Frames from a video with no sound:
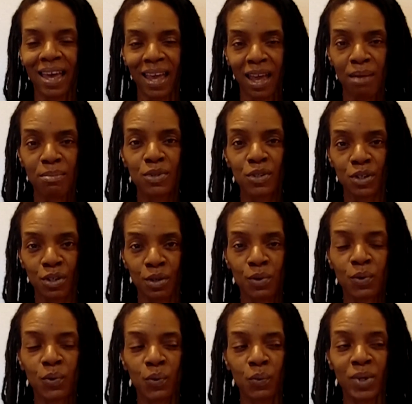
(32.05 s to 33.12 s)
I happen to
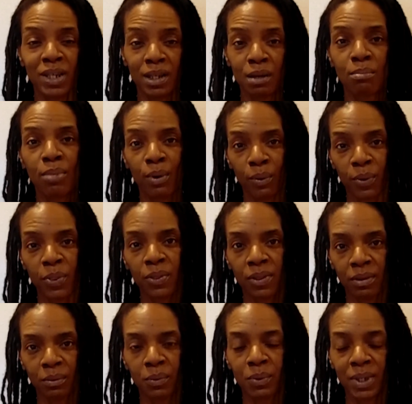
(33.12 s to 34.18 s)
know we need both.
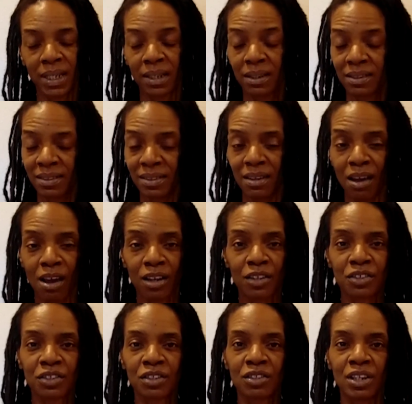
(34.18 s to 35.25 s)
We need a good
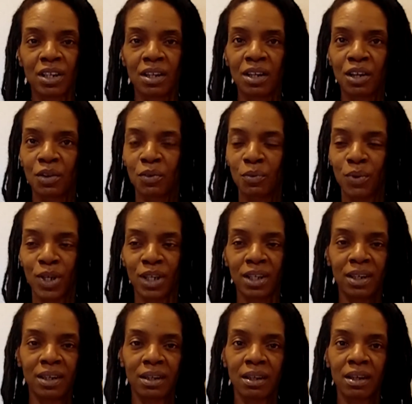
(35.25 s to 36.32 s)
doctor. We
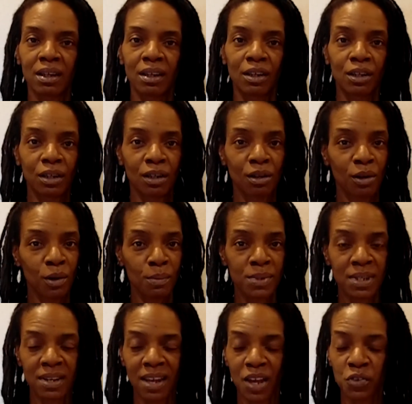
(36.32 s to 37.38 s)
need good
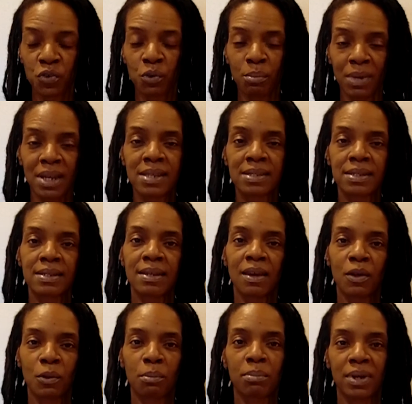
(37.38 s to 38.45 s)
herbs and natural medicine to
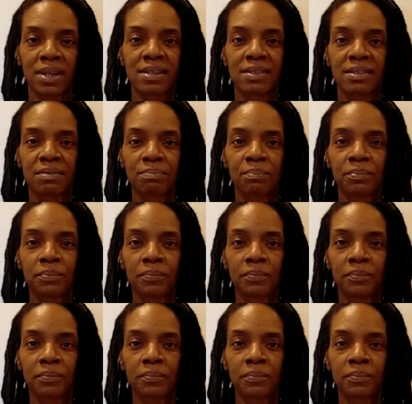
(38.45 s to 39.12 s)
help us.